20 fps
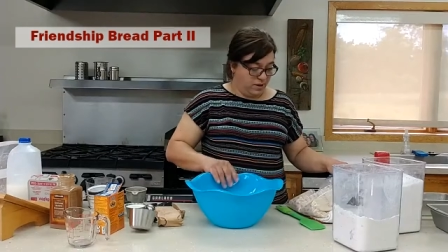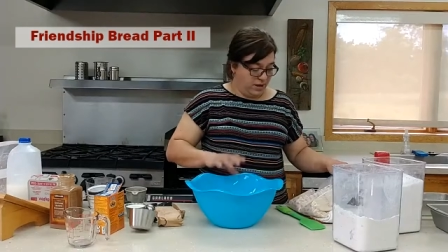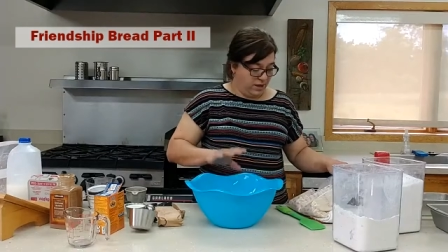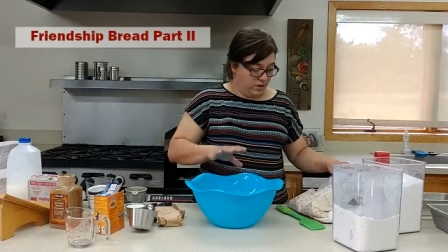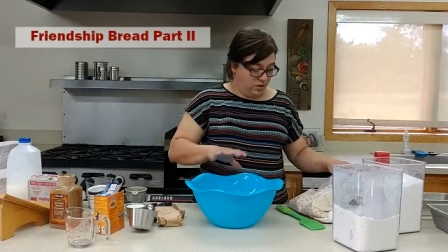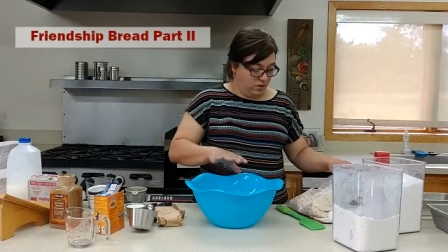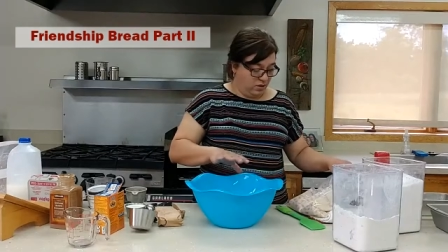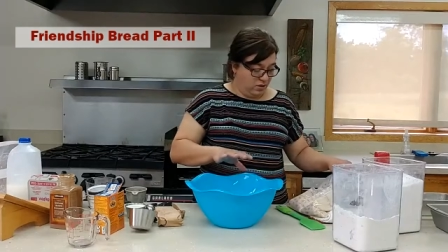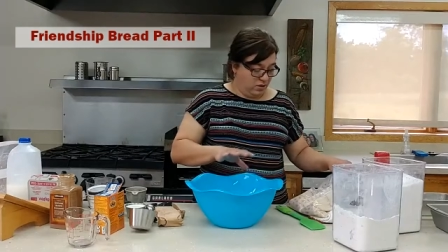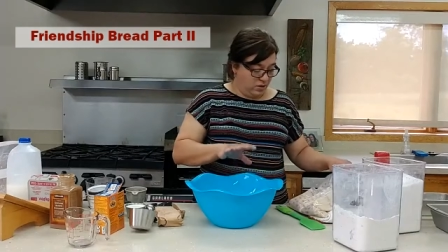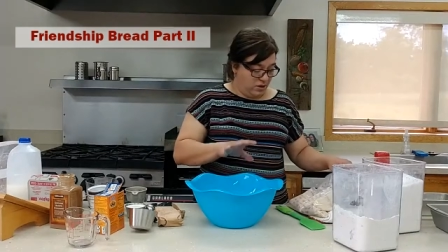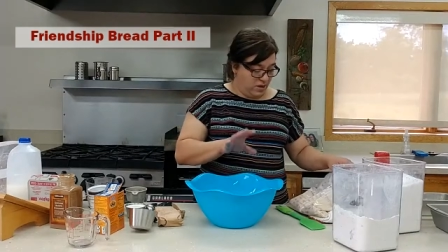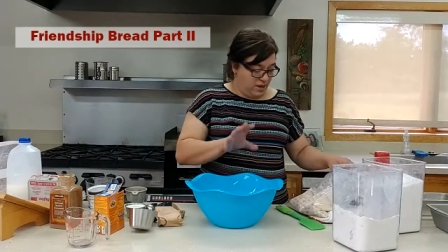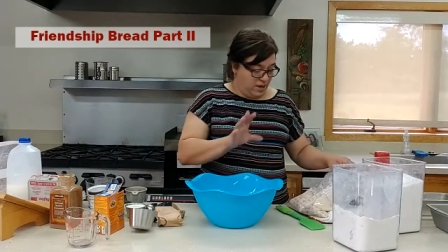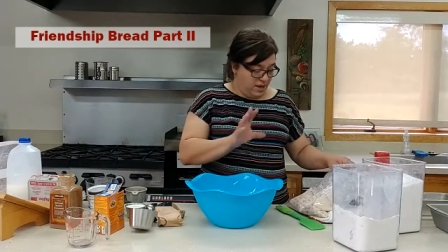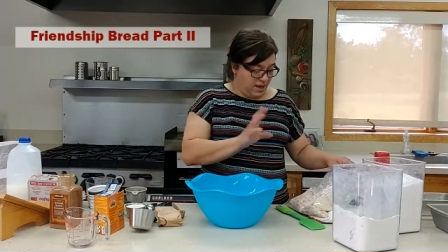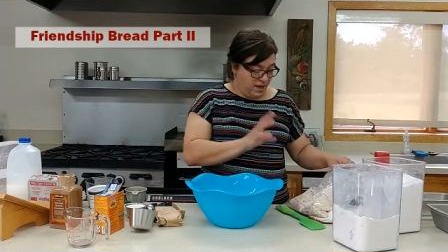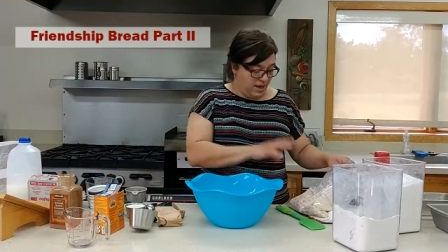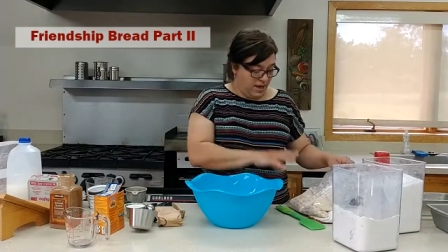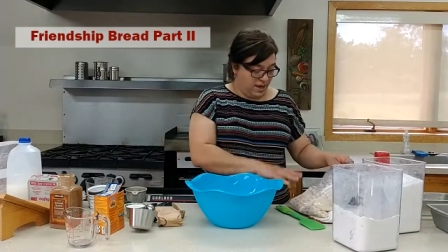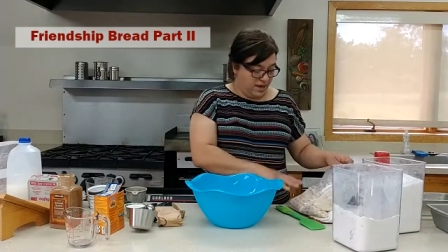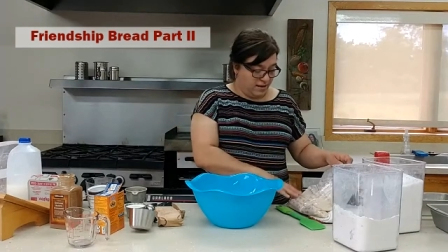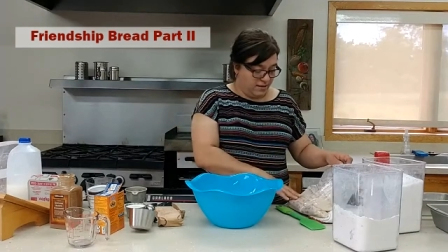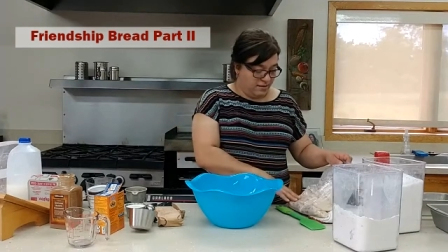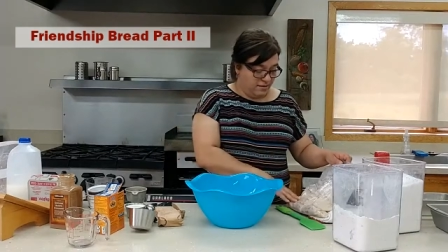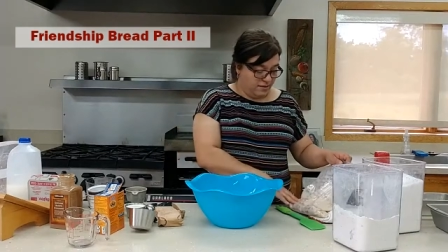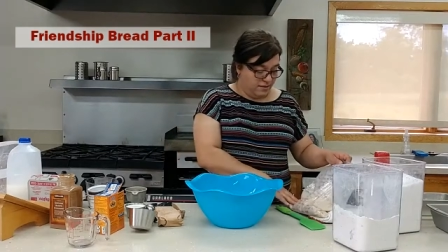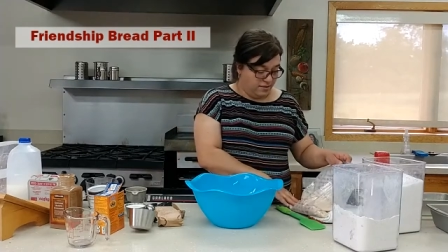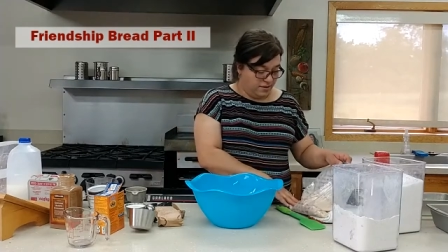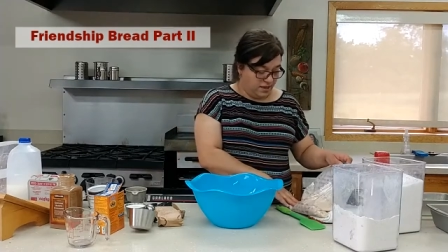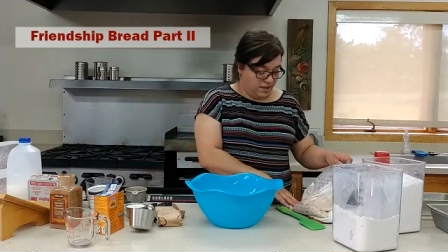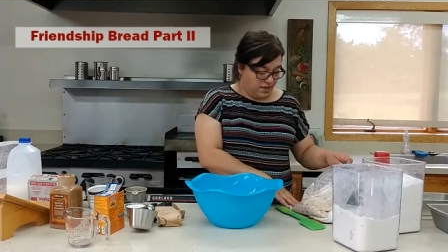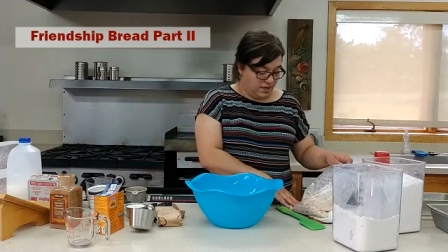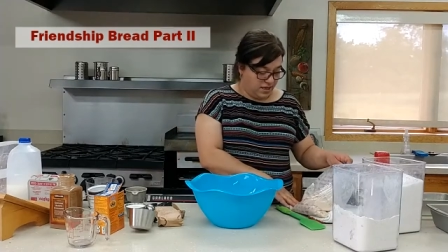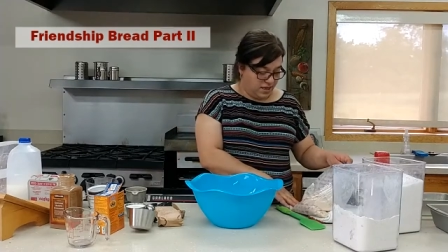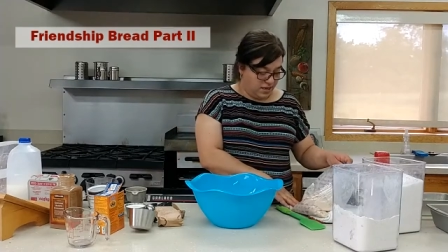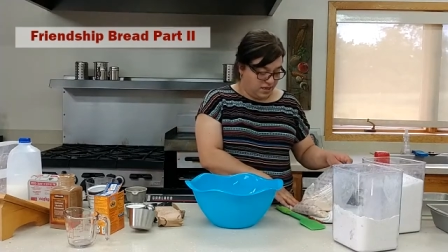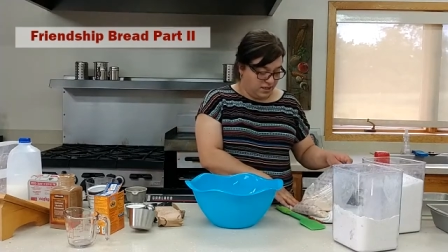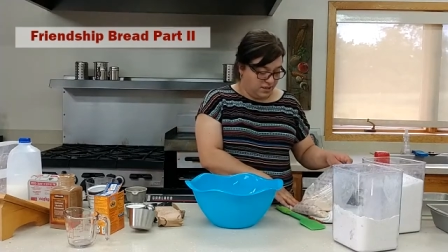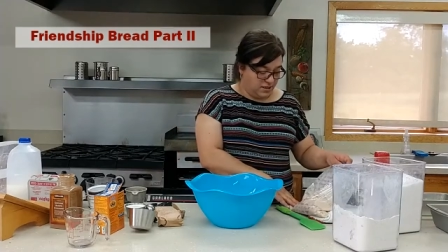metal, and the
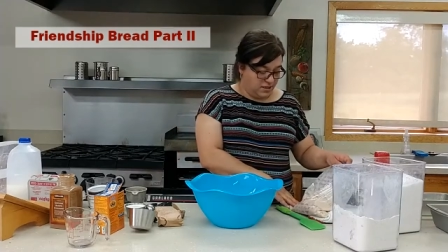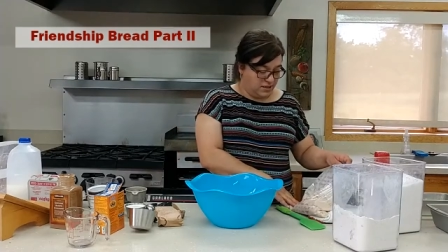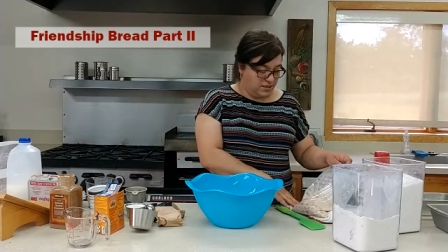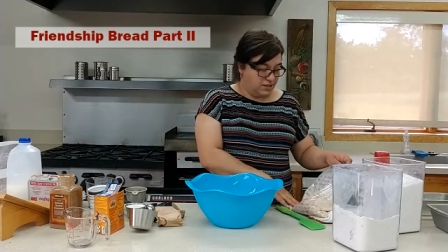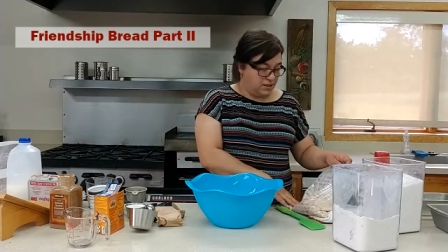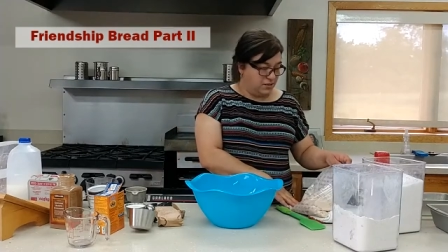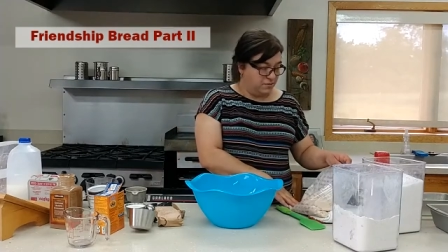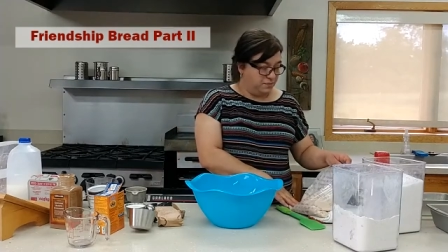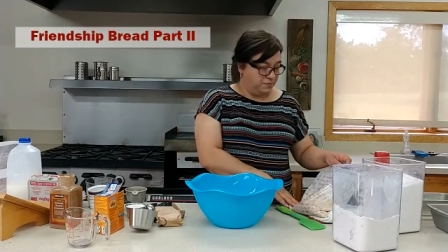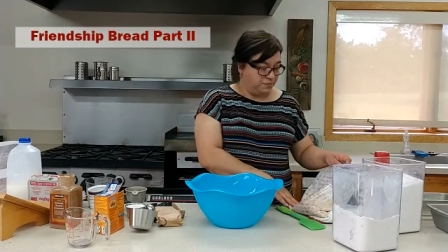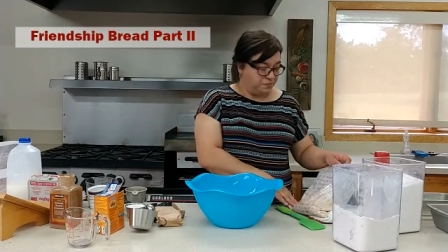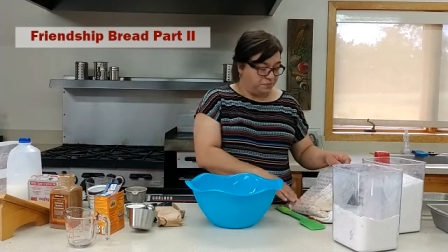yeast.